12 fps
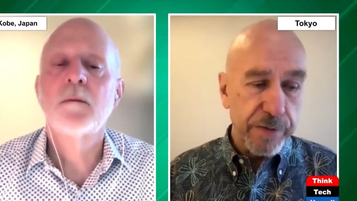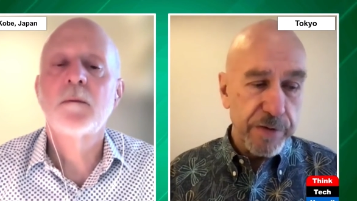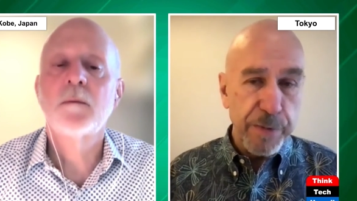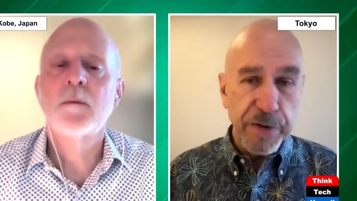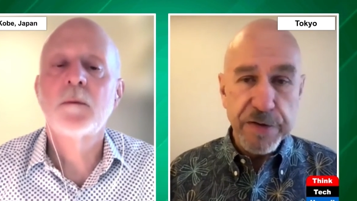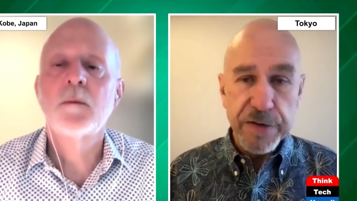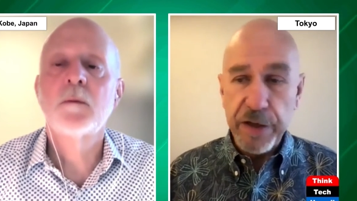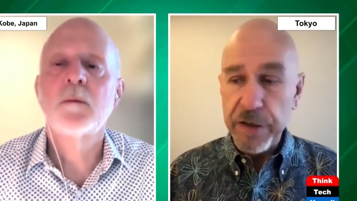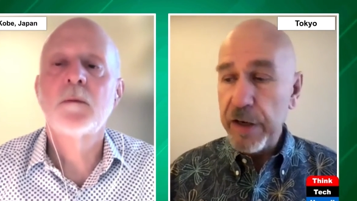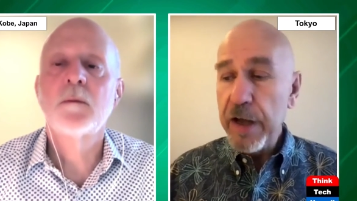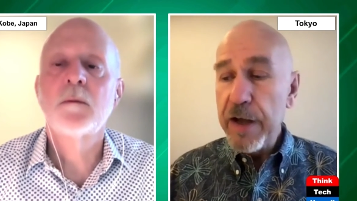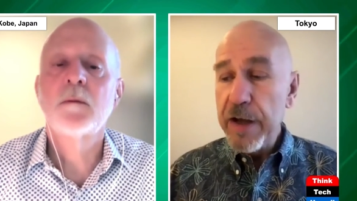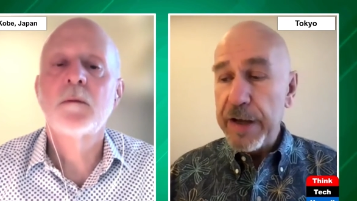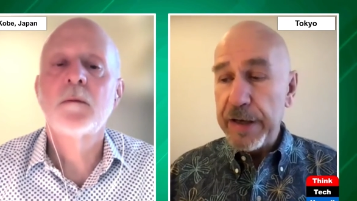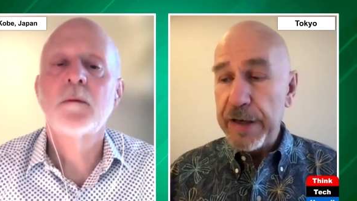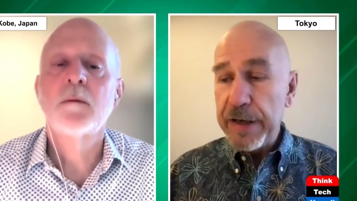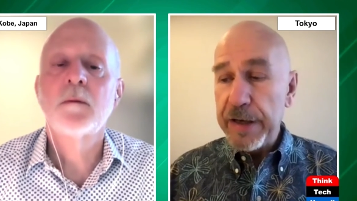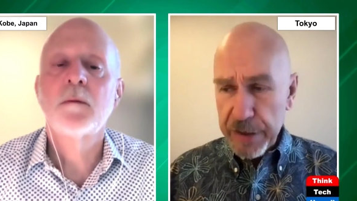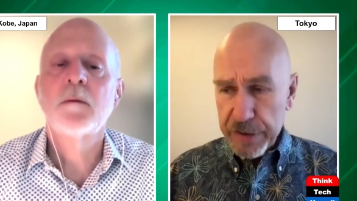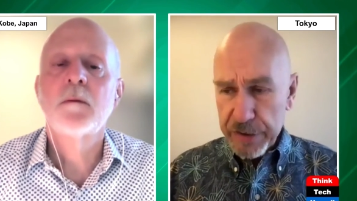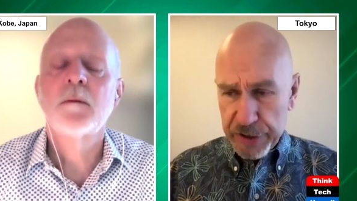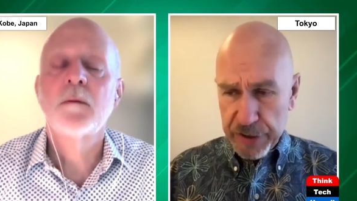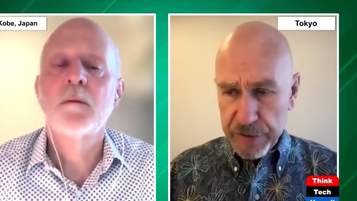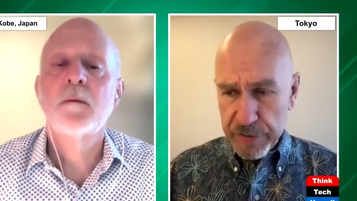Speaker 1: the smartest thing I did. It has not
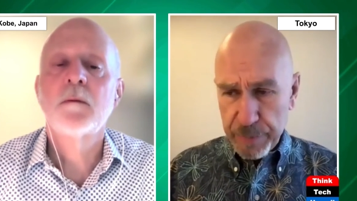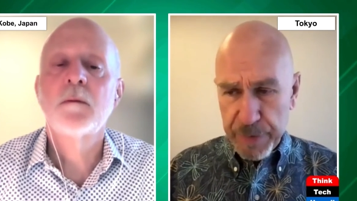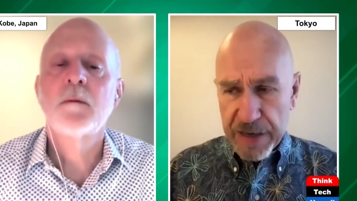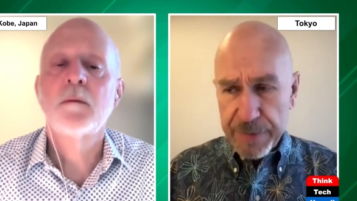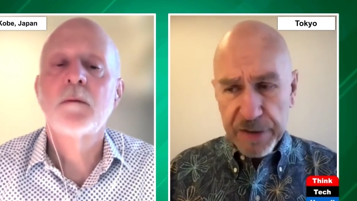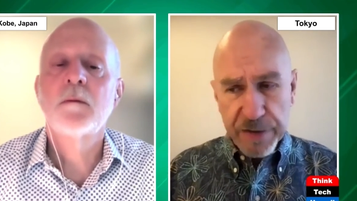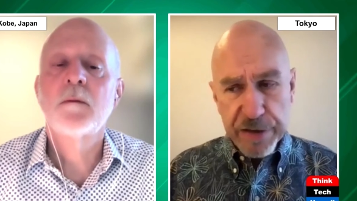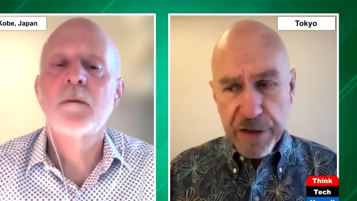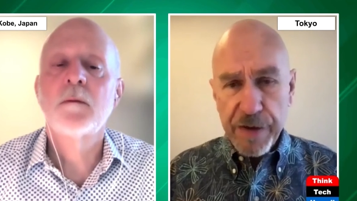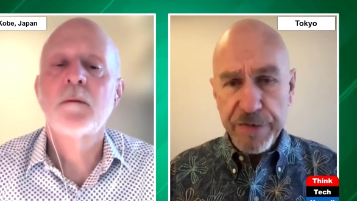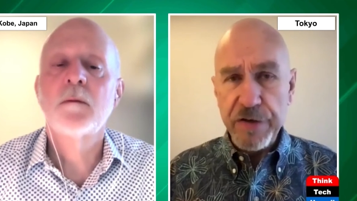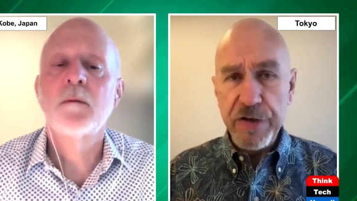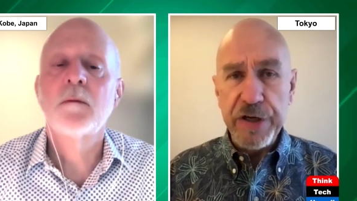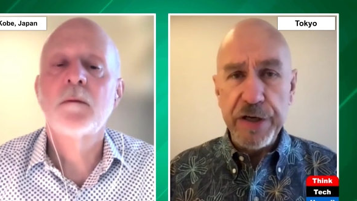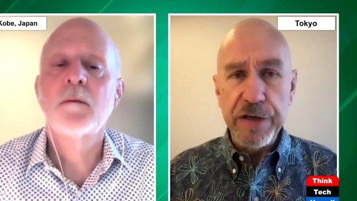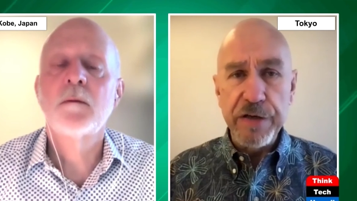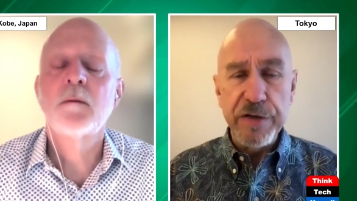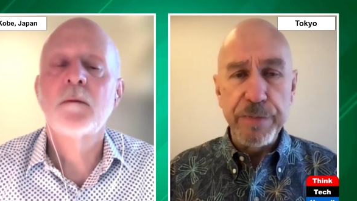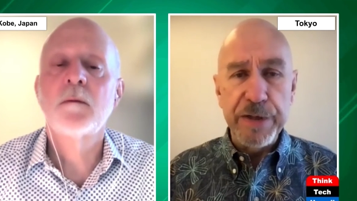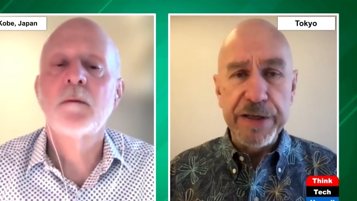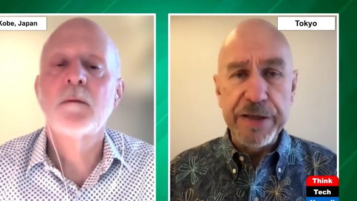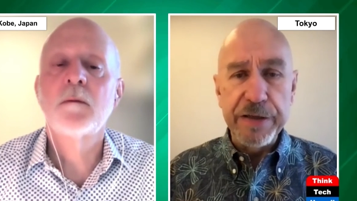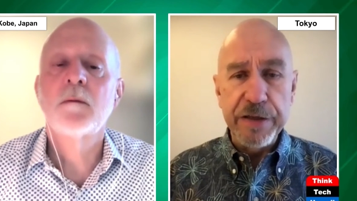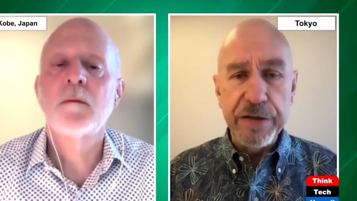changed. The pandemic itself hasn't changed
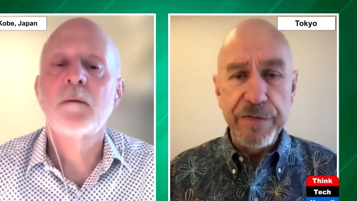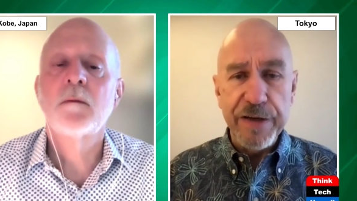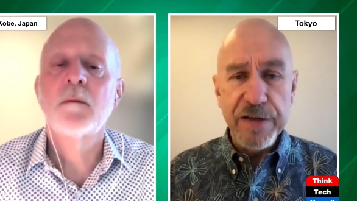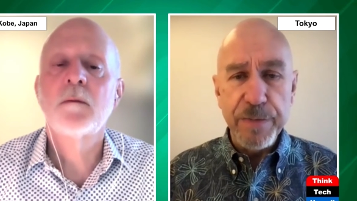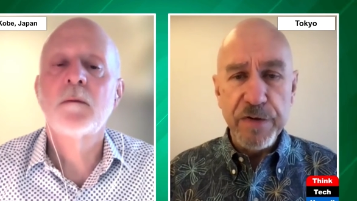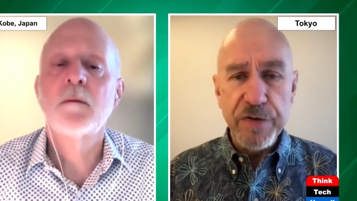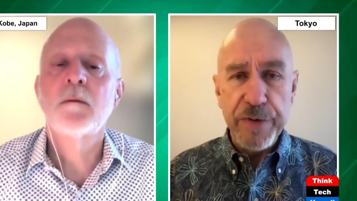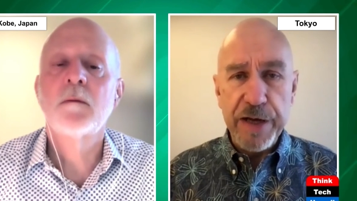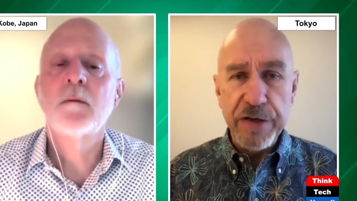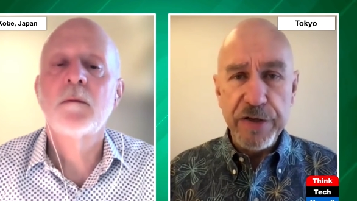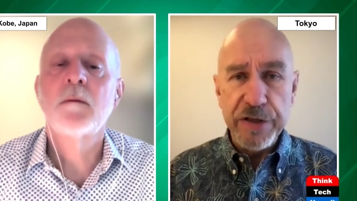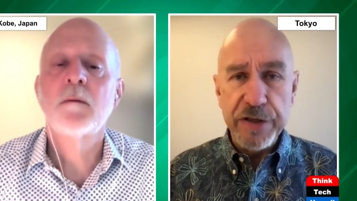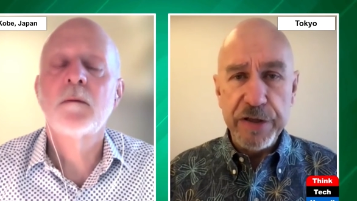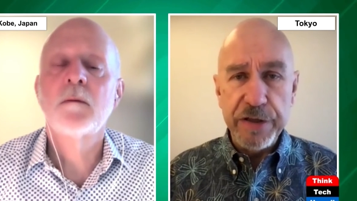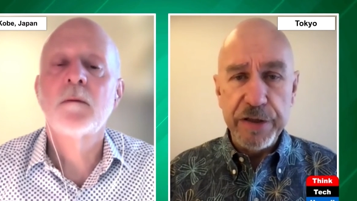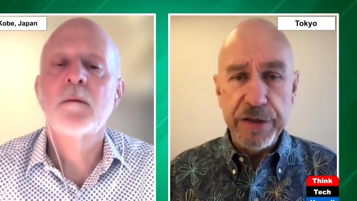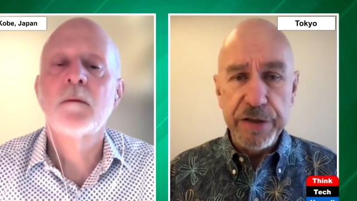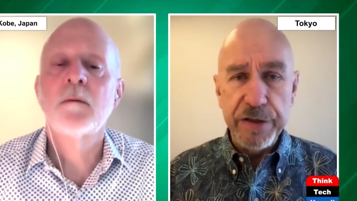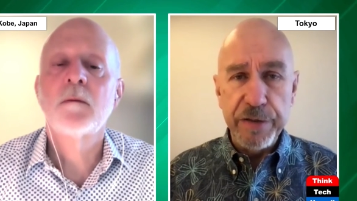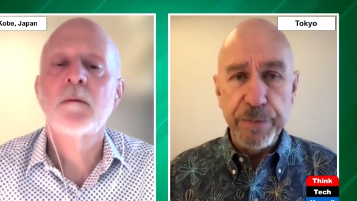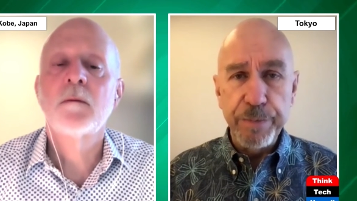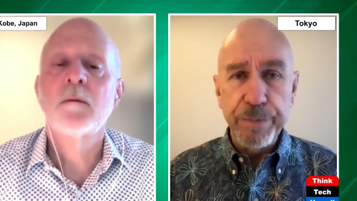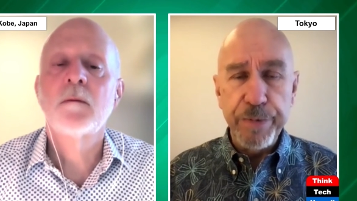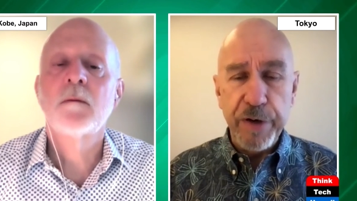my investment strategy in
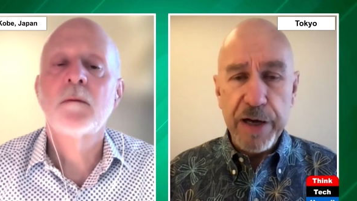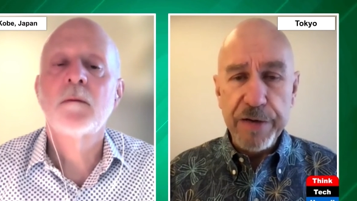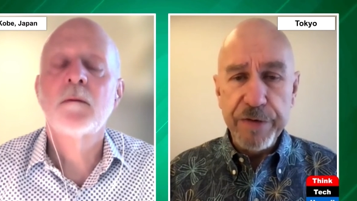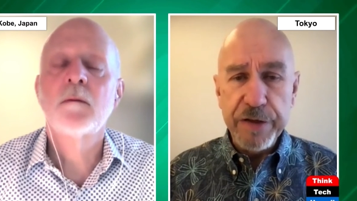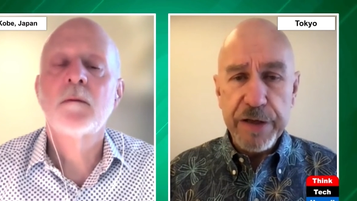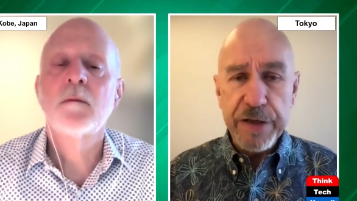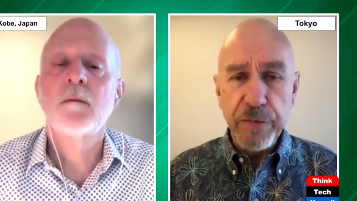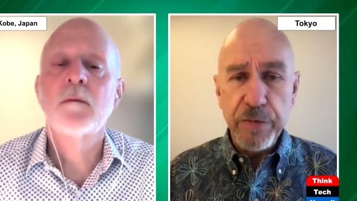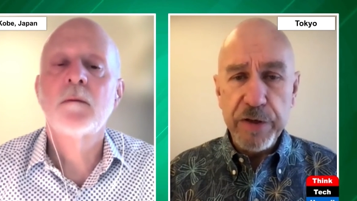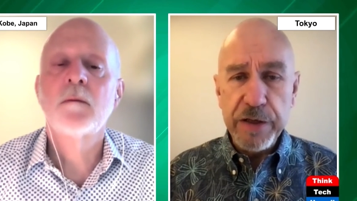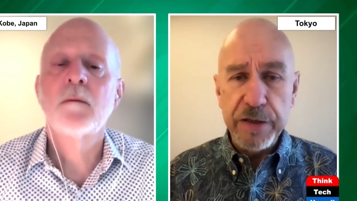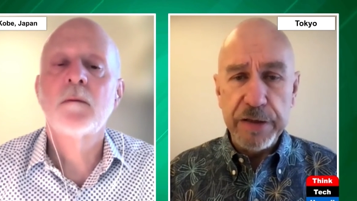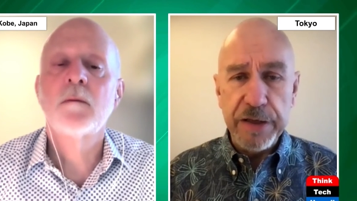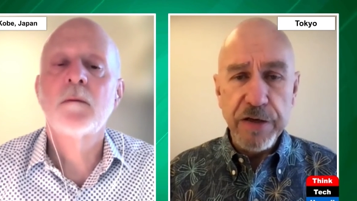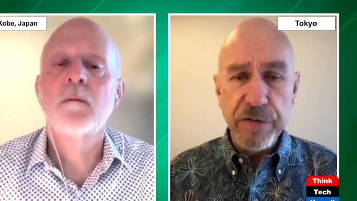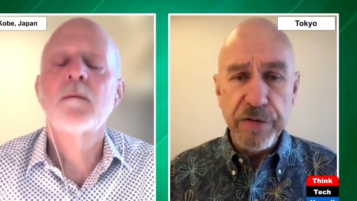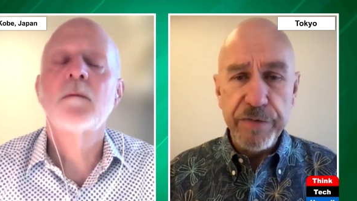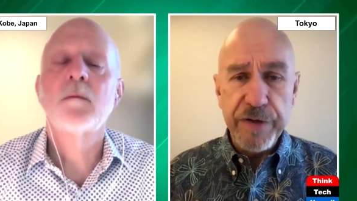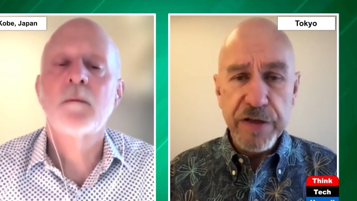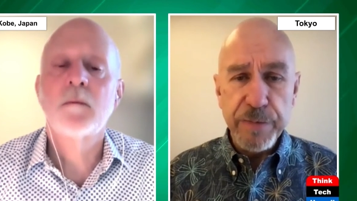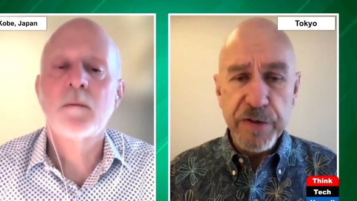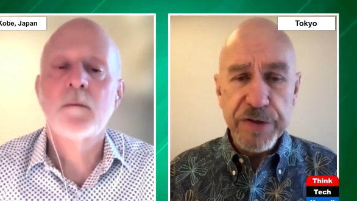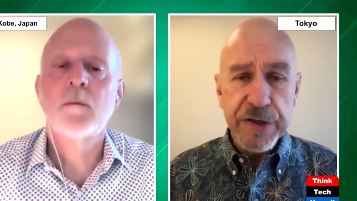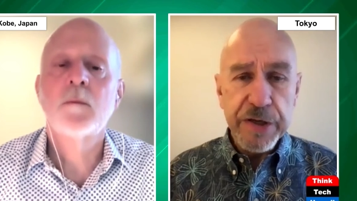private equity and angel
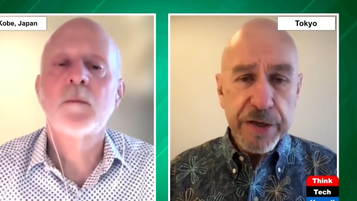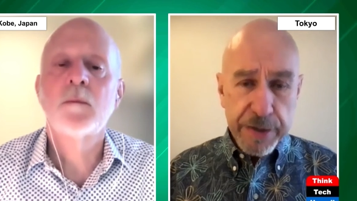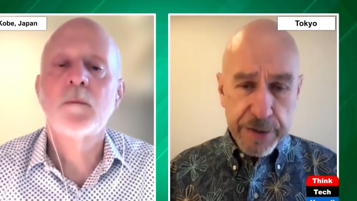investments,